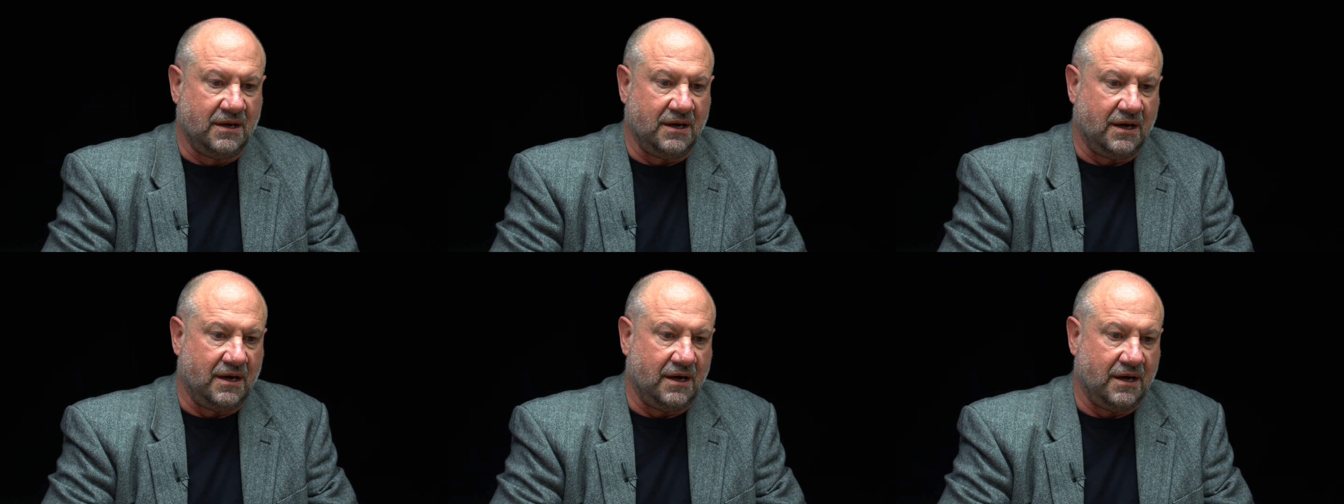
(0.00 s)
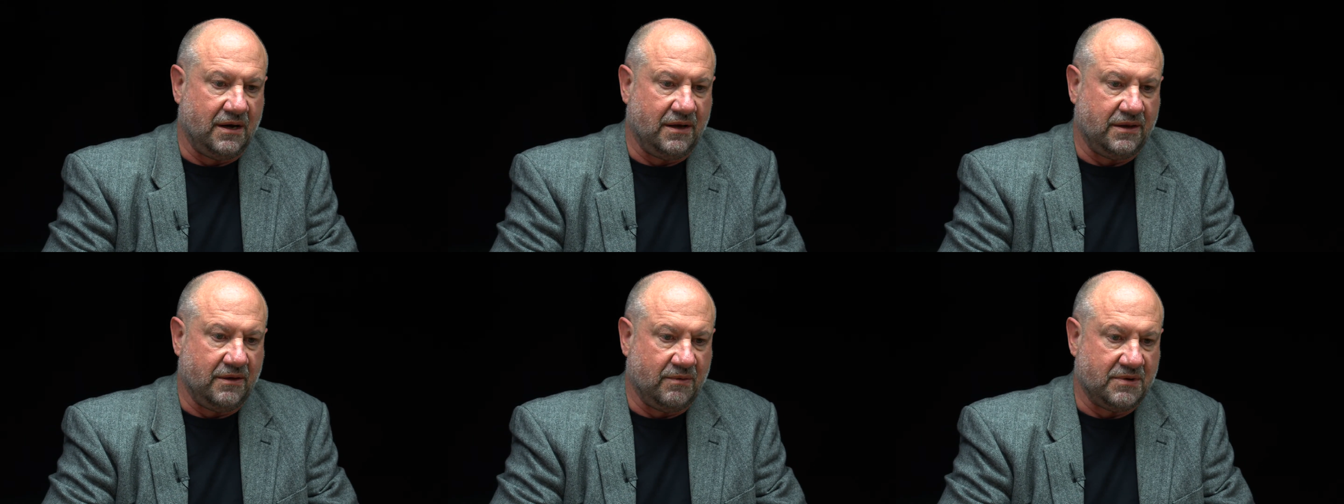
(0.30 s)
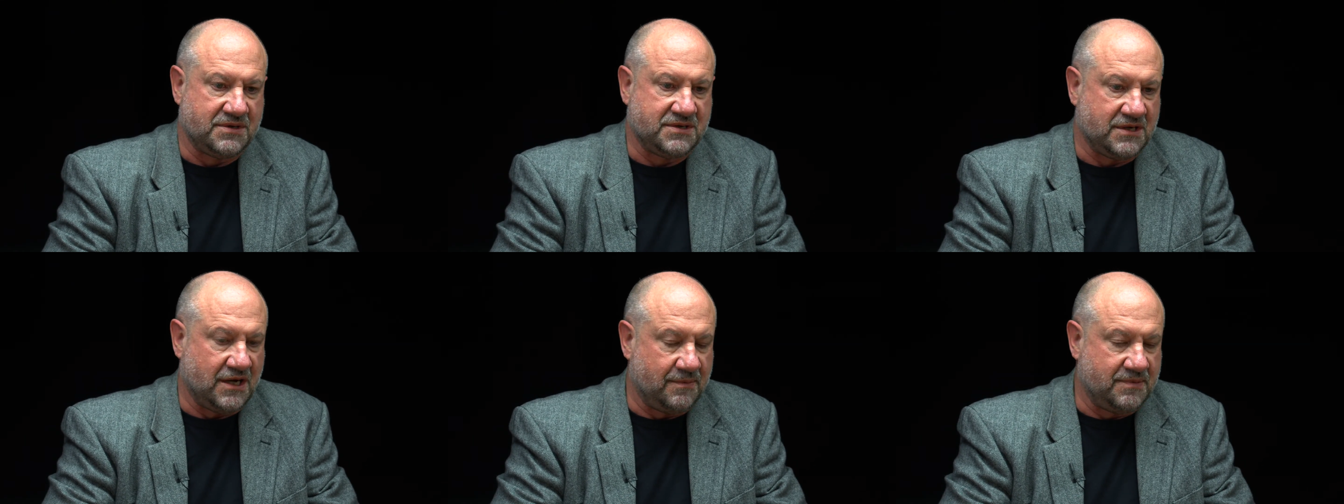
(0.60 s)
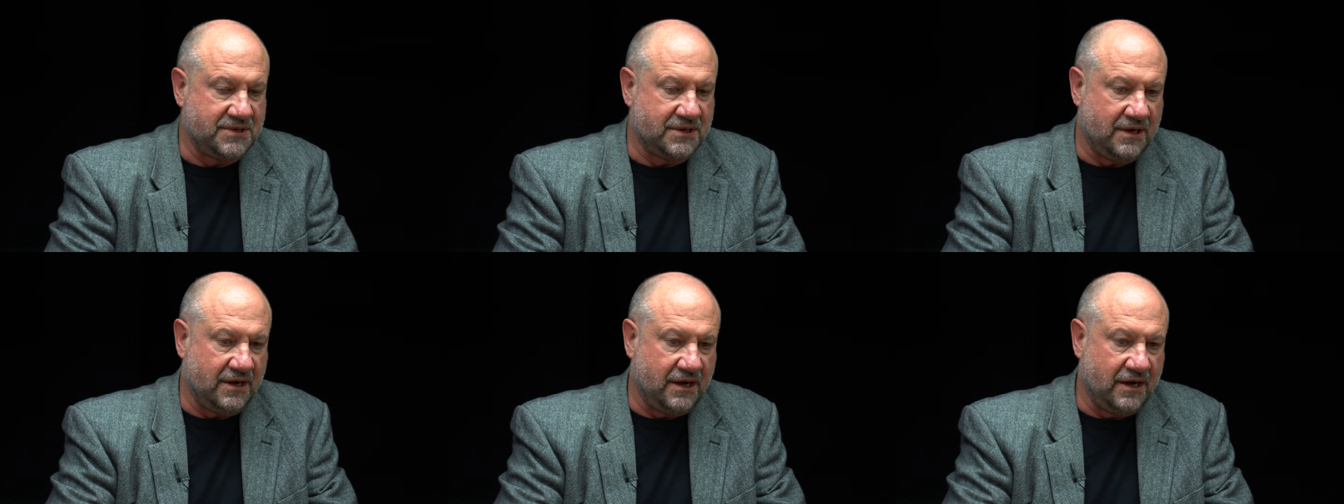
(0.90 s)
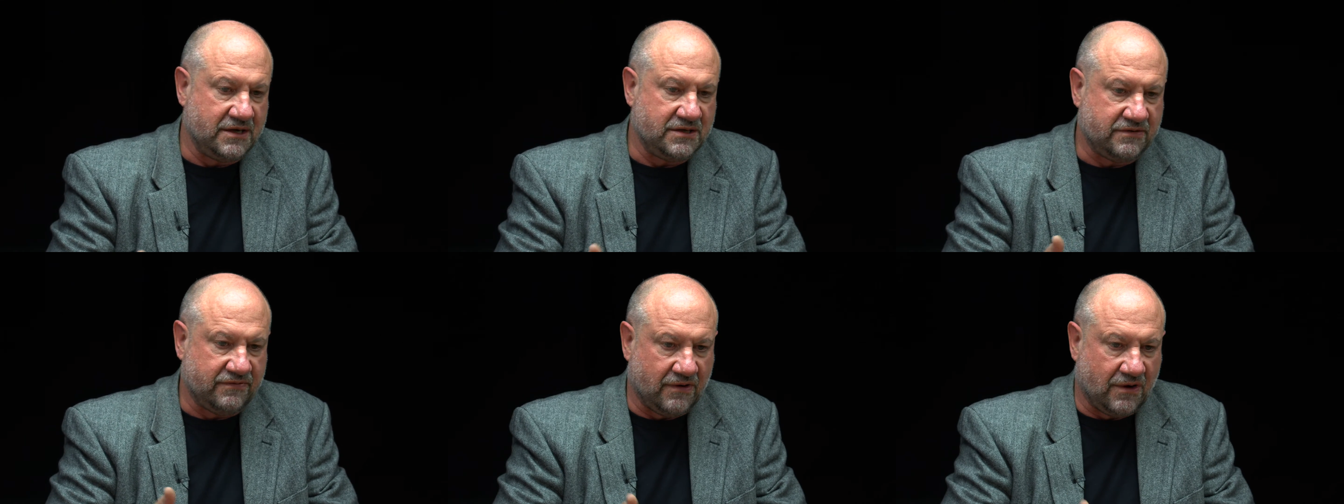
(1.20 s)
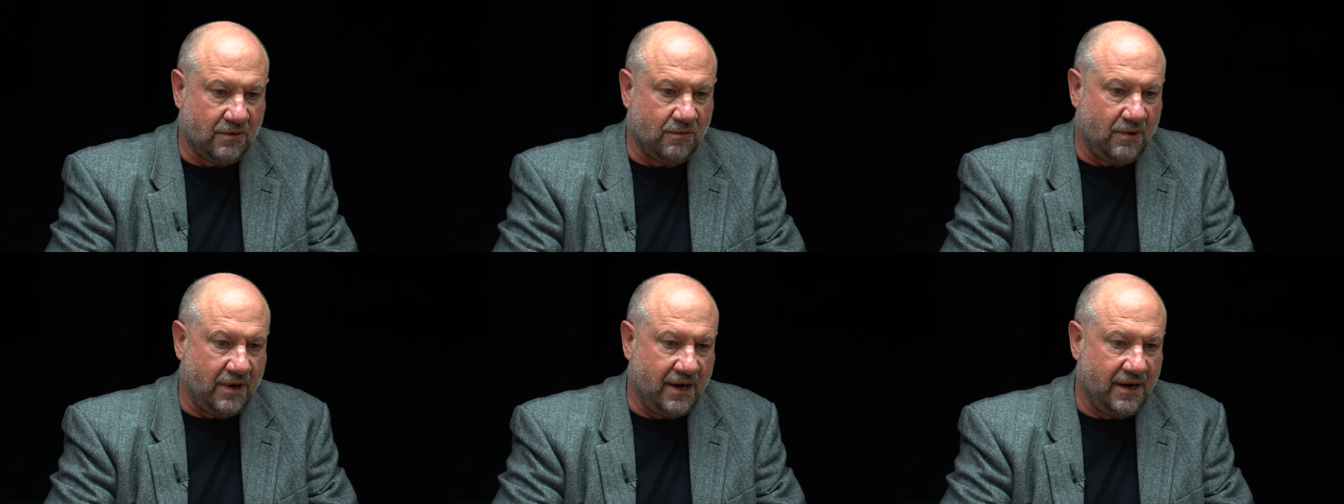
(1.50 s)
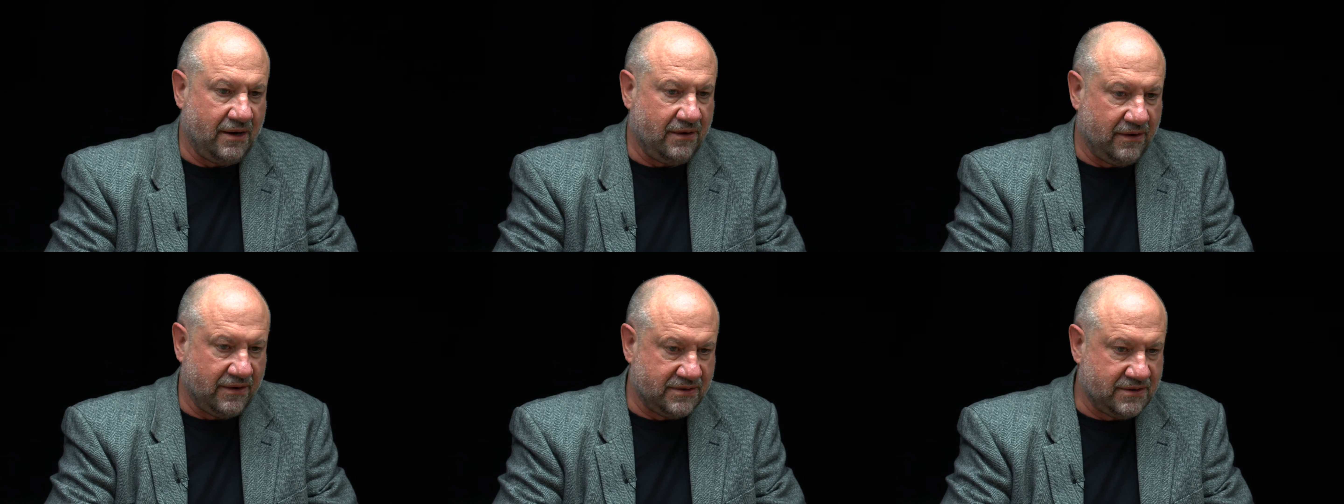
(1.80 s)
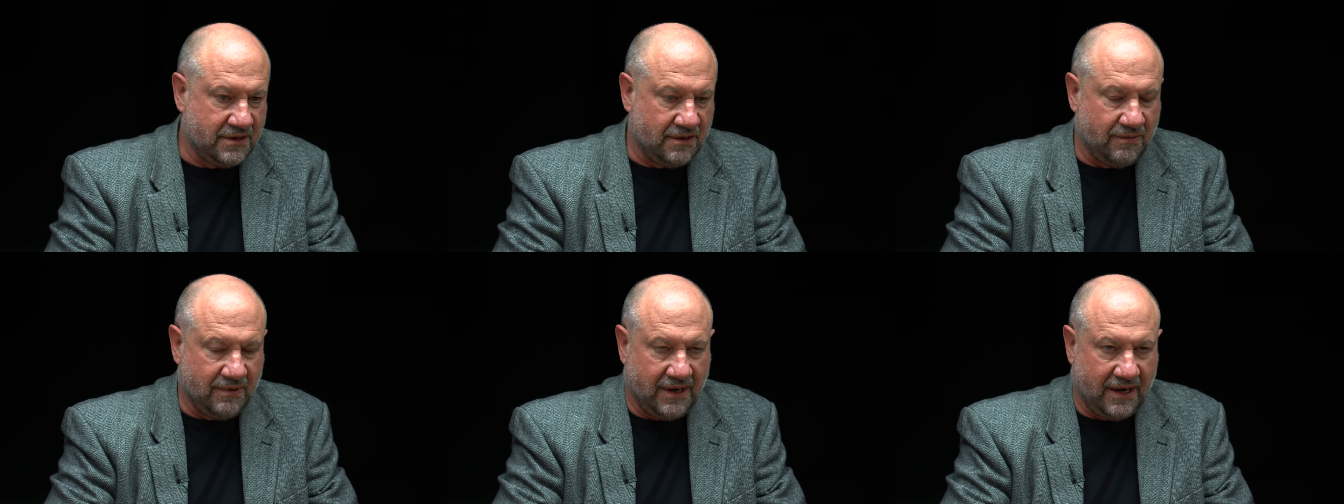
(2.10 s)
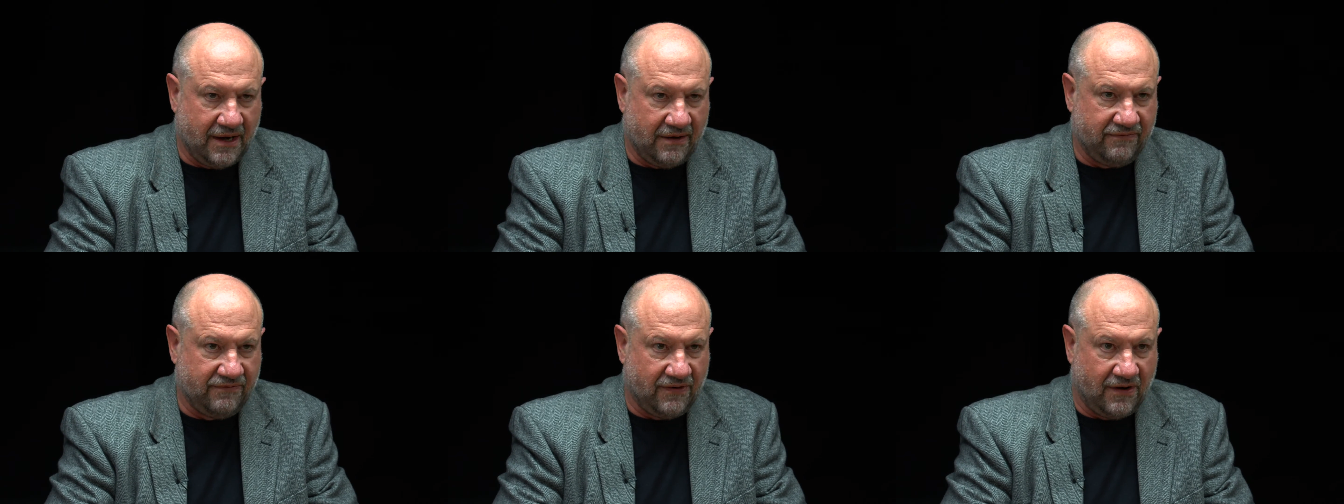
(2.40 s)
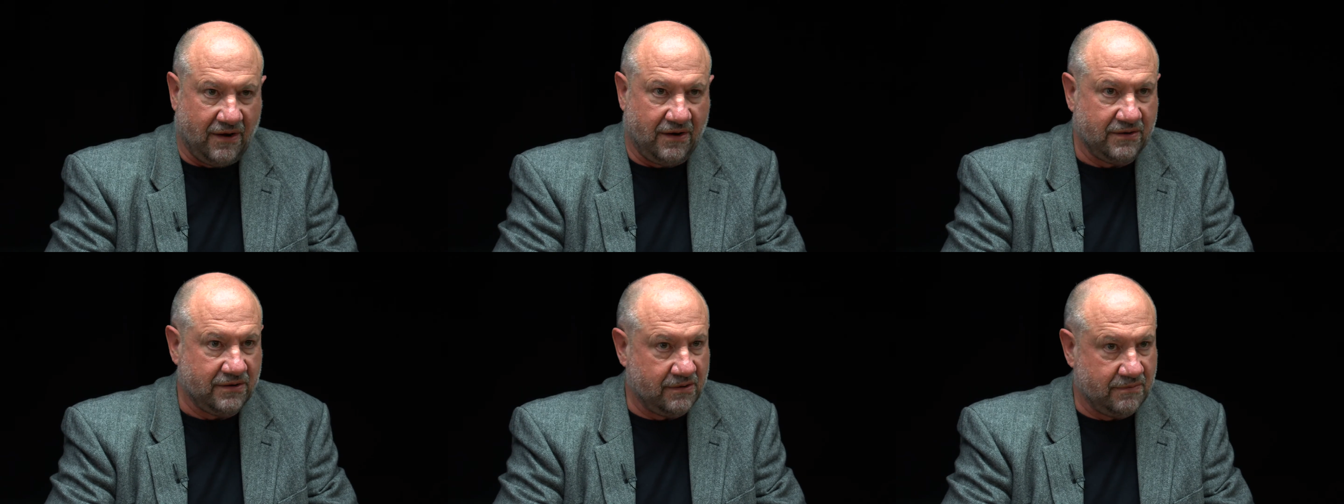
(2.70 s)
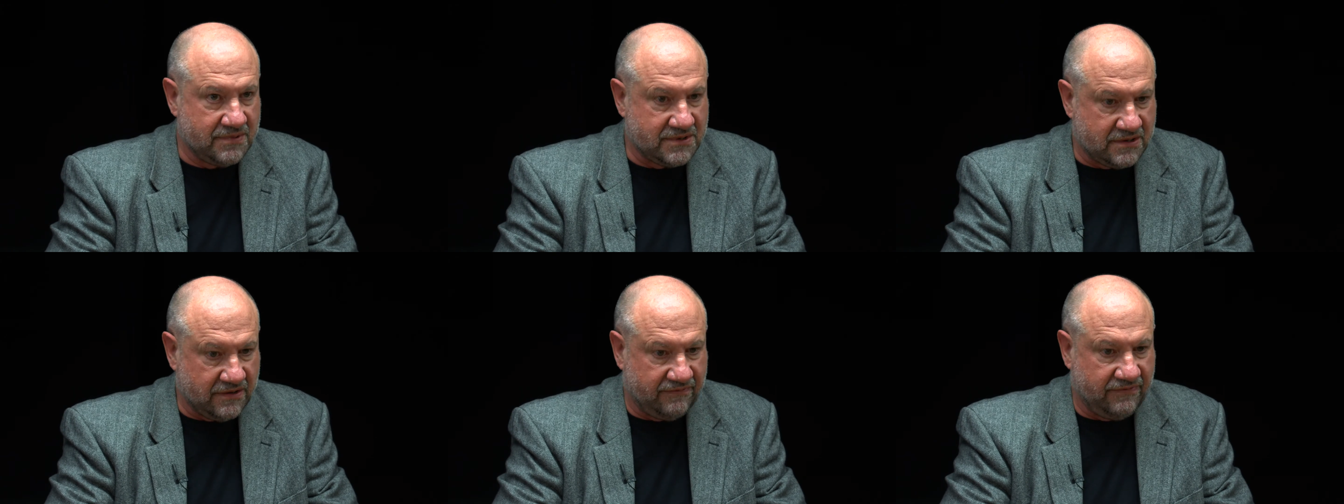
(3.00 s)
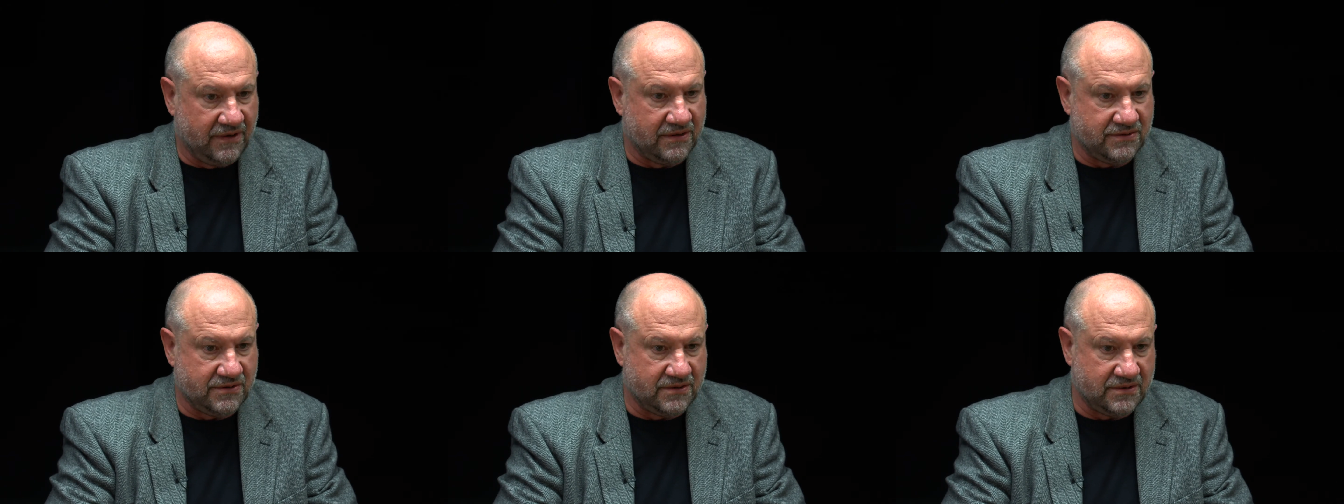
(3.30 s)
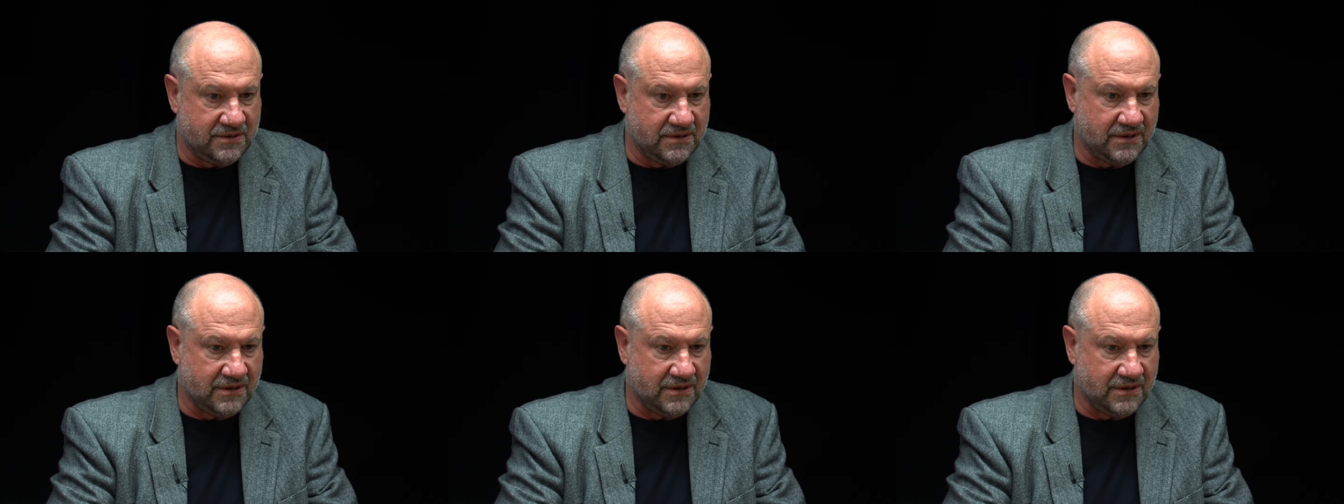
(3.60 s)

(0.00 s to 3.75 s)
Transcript: that was subsidized for a while until we had volume sufficient